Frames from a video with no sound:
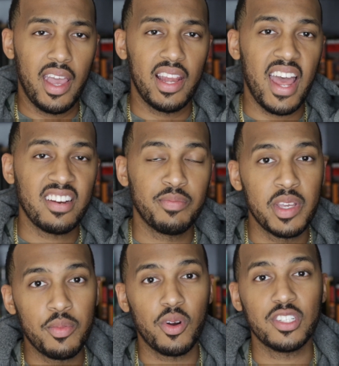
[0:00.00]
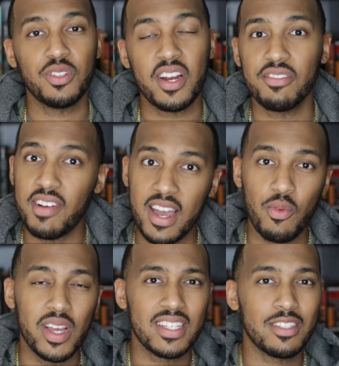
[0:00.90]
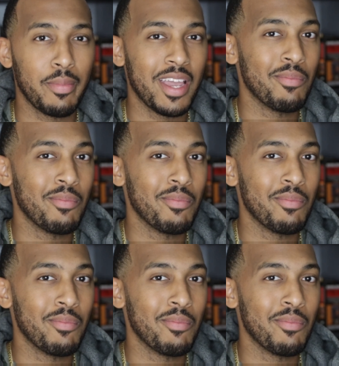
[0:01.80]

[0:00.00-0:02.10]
A lot of people are trying to find ways to make